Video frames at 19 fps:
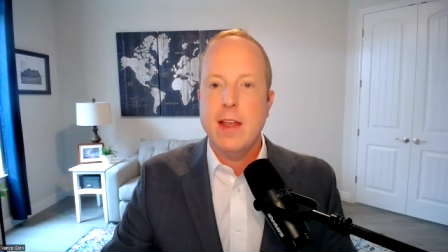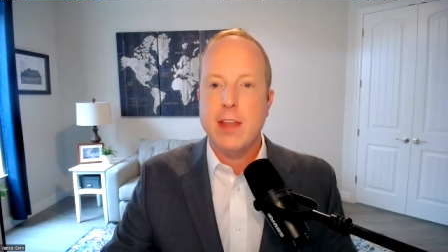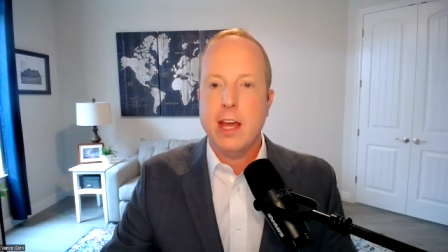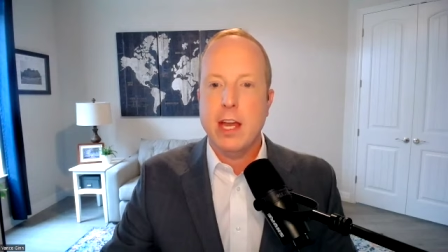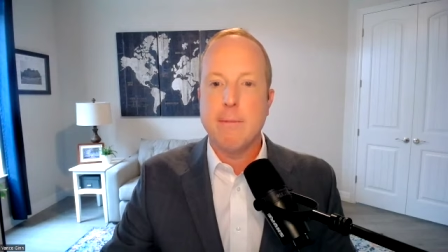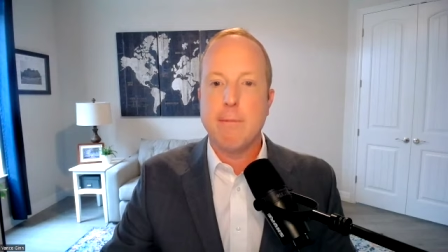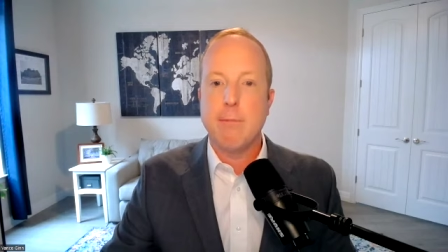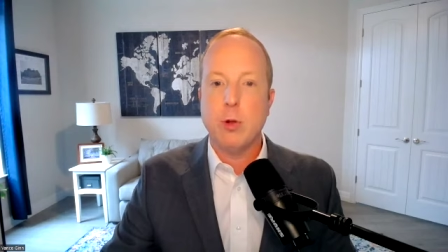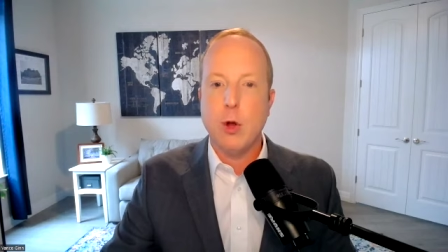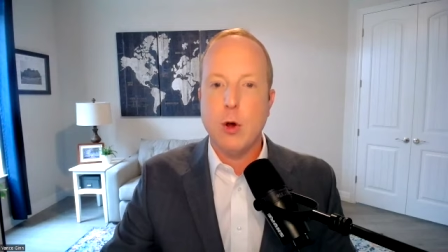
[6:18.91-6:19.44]
The
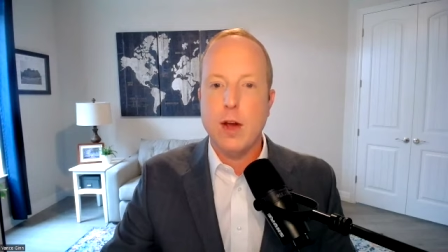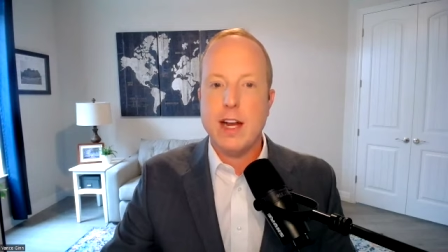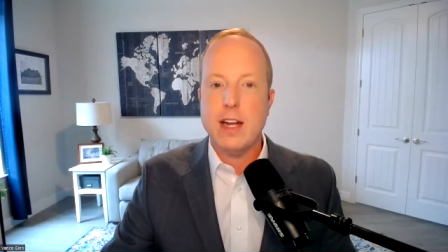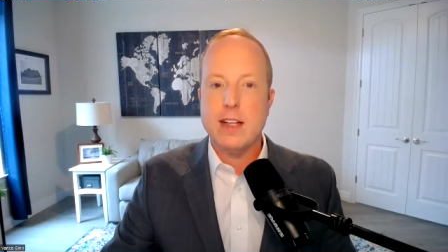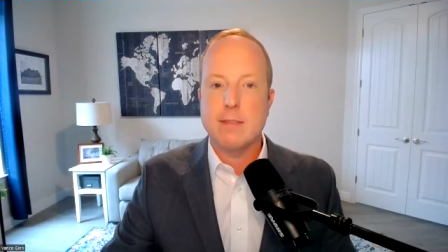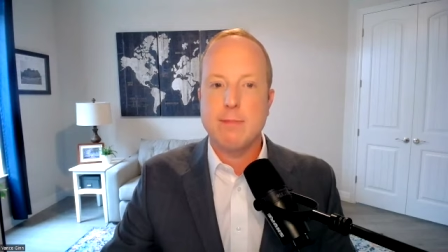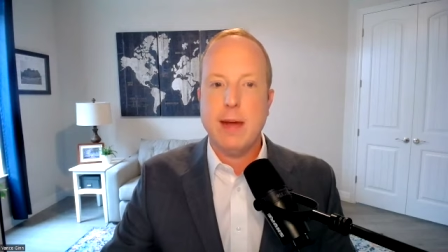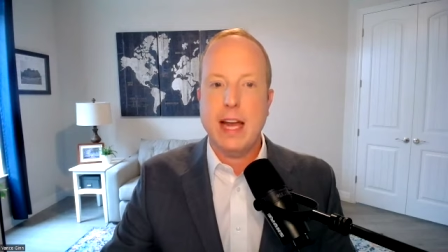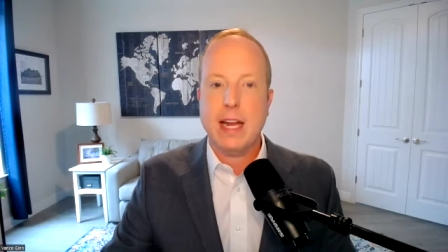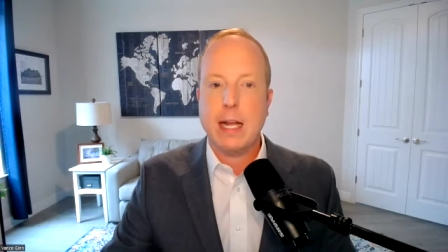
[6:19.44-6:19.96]
unemployed
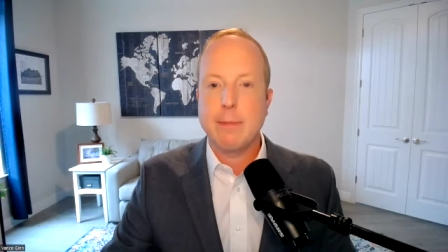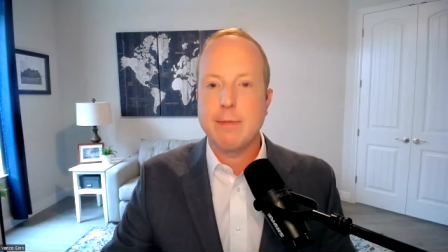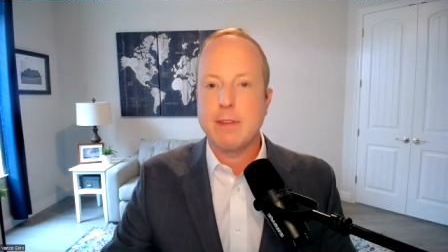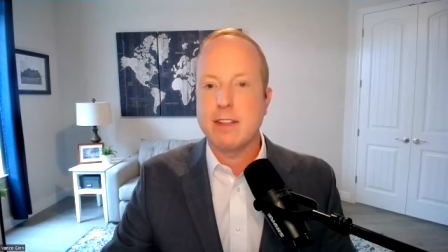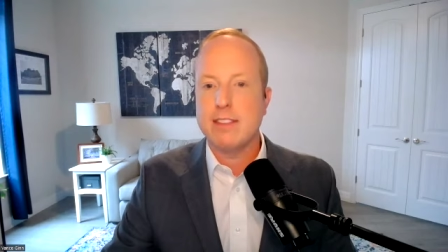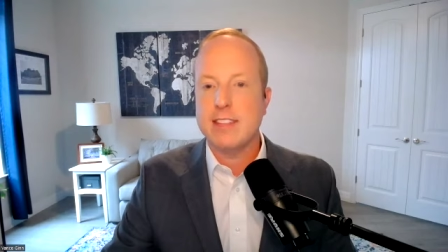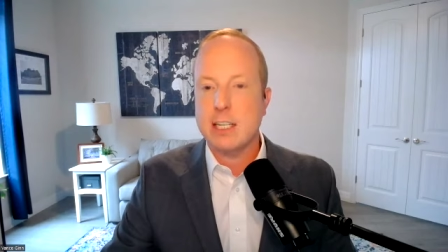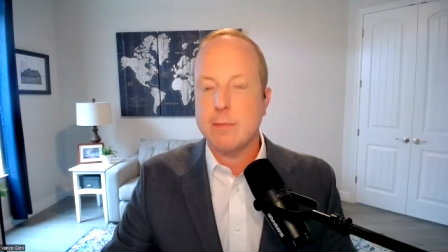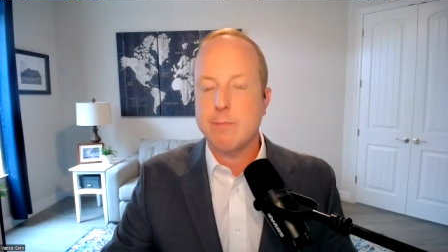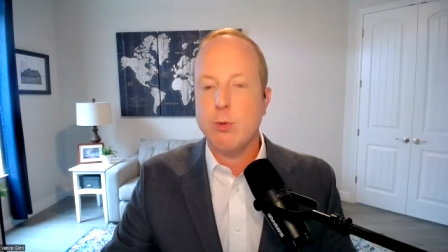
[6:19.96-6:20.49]
is back up to
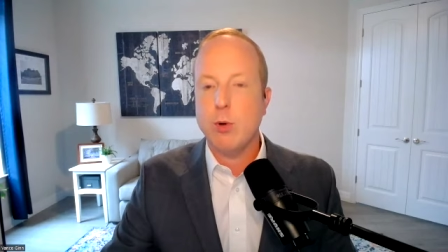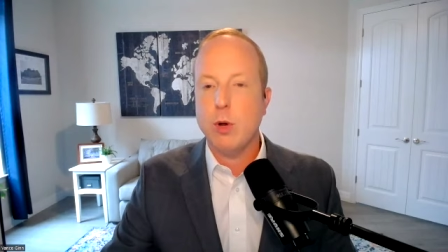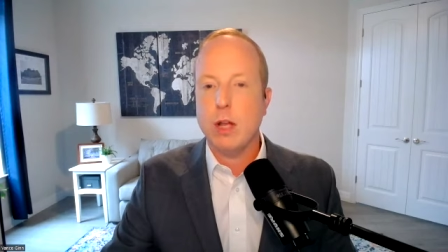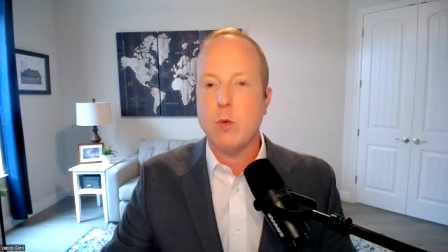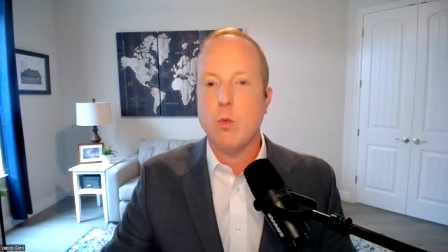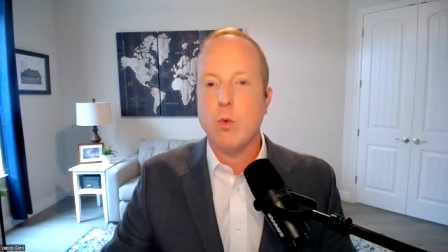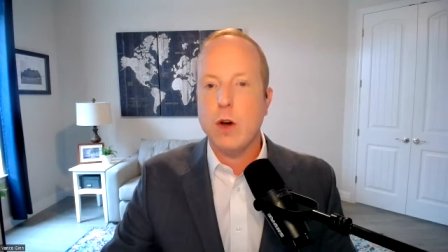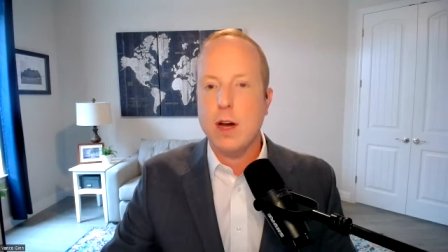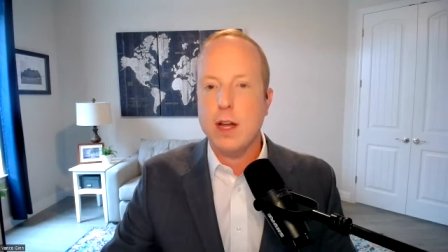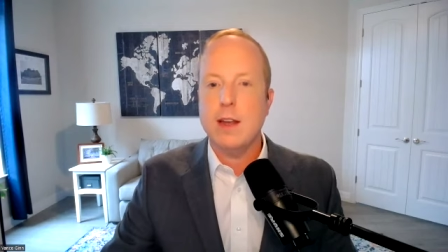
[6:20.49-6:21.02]
six
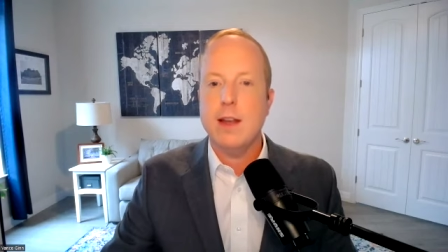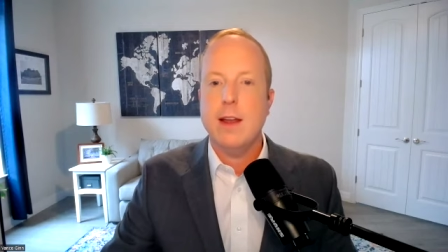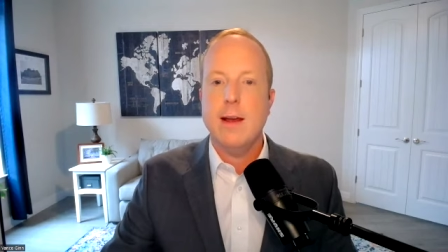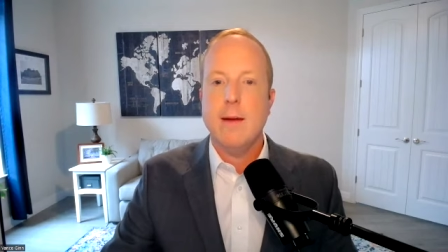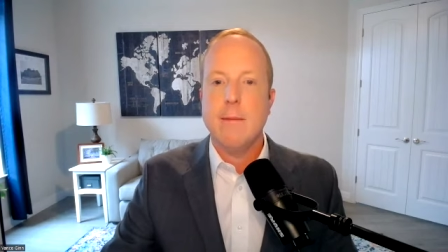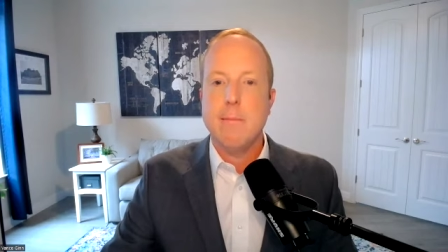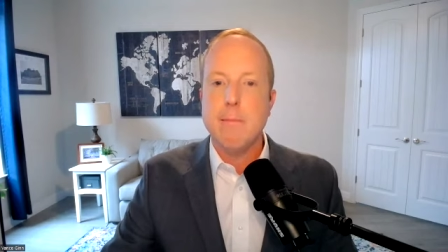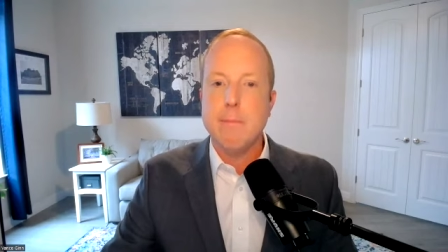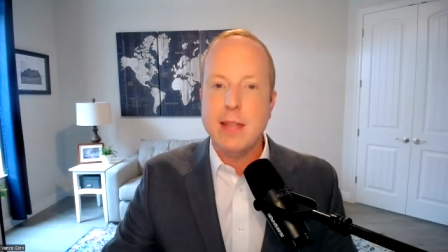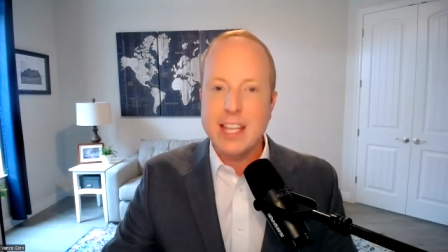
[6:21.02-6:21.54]
point one
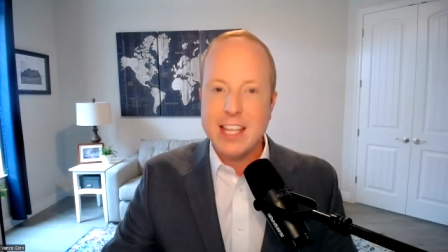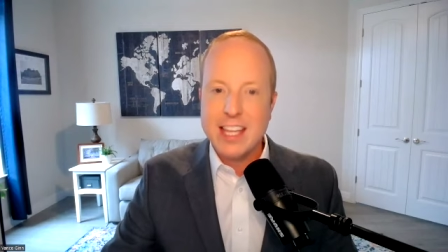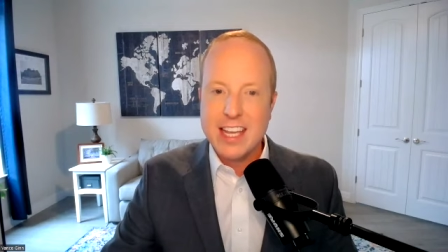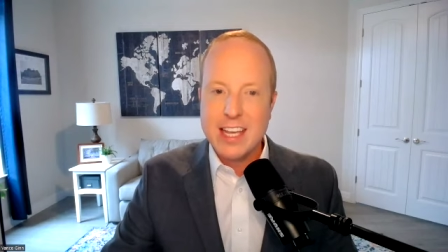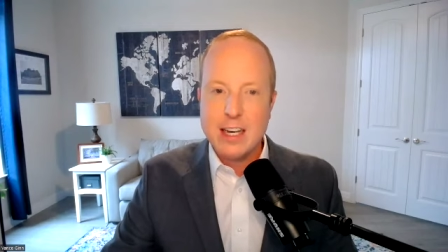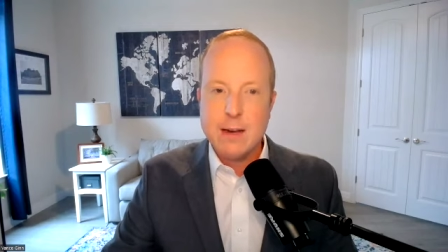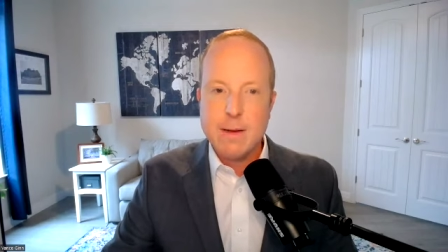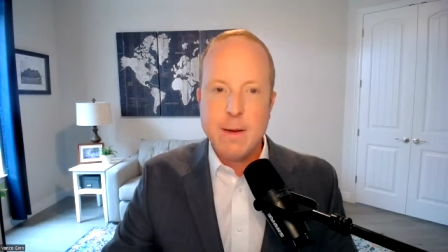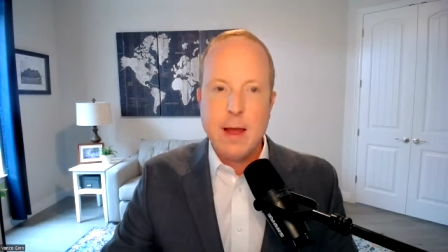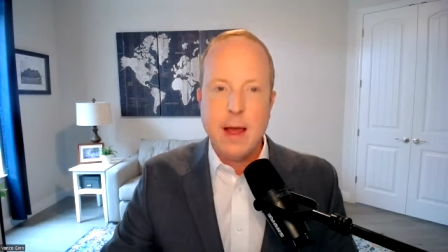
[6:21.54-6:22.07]
million.